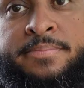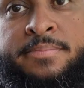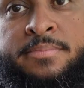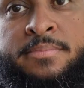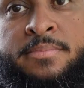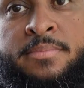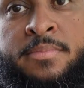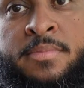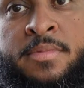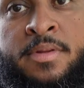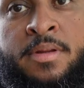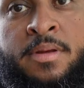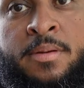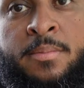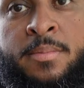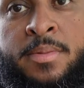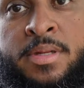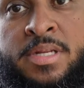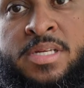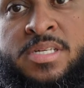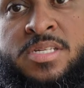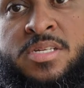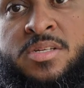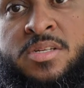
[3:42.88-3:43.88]
and
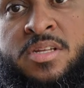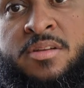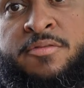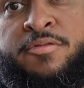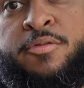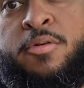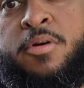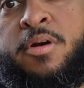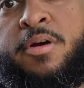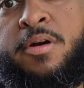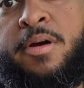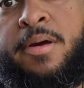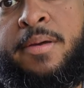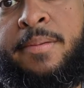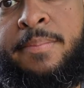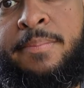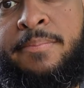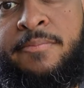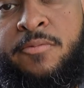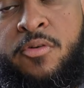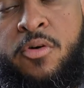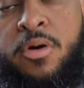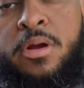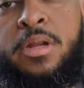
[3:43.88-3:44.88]
the added
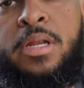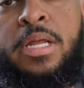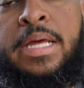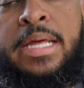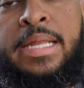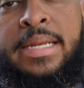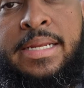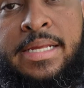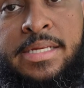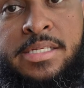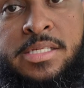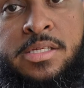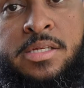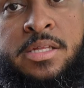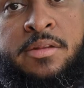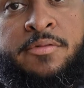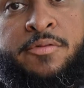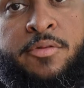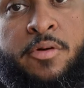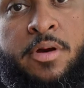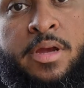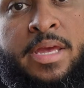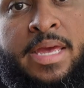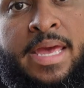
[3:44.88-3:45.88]
crop
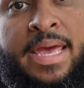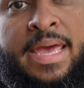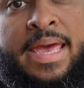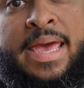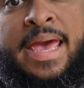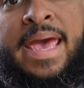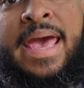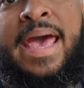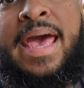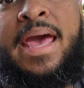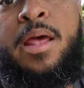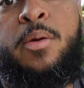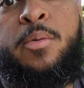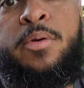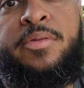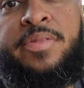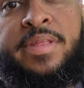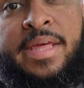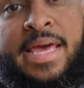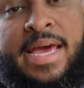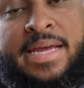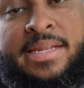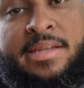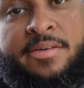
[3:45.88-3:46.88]
in active
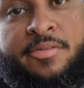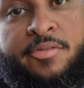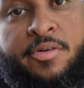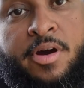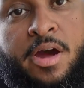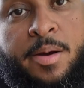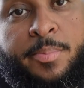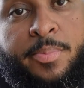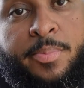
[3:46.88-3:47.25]
stabilization.